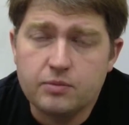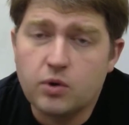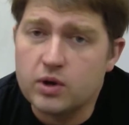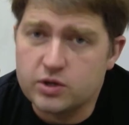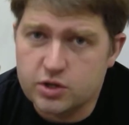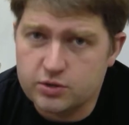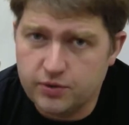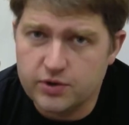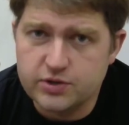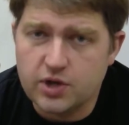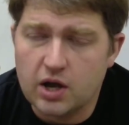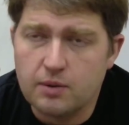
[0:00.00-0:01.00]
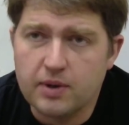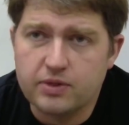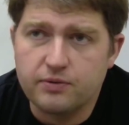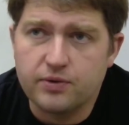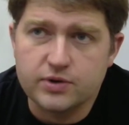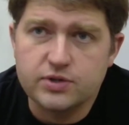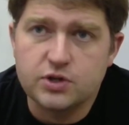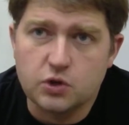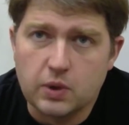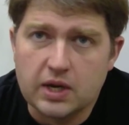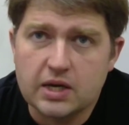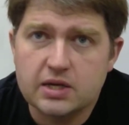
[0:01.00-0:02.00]
going to first talk about the first 2
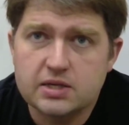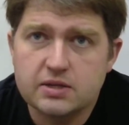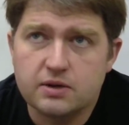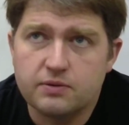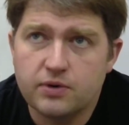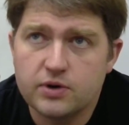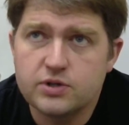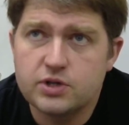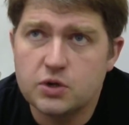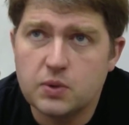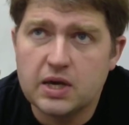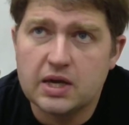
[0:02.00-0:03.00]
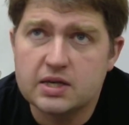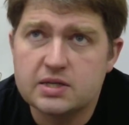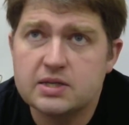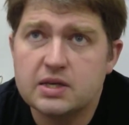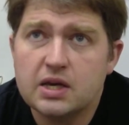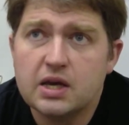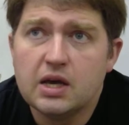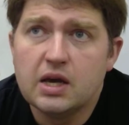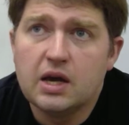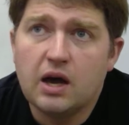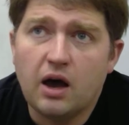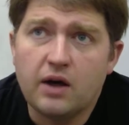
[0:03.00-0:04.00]
weeks. The first 2 weeks
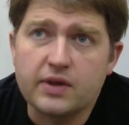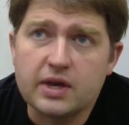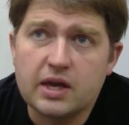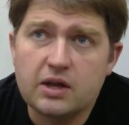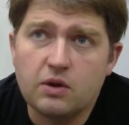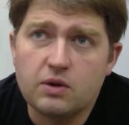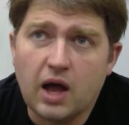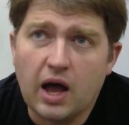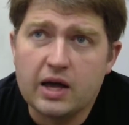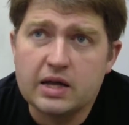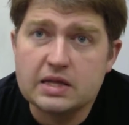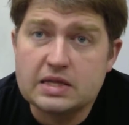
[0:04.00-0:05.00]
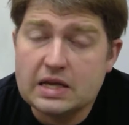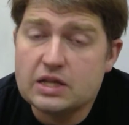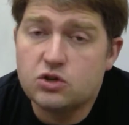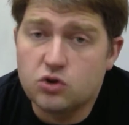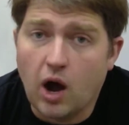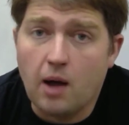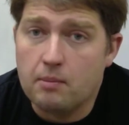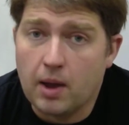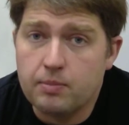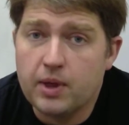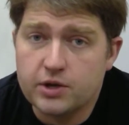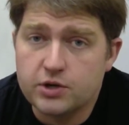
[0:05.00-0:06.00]
on the keto diet did drop my
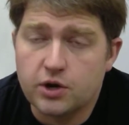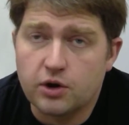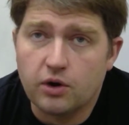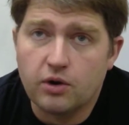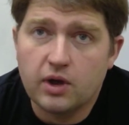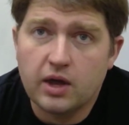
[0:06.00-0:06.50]
blood sugar.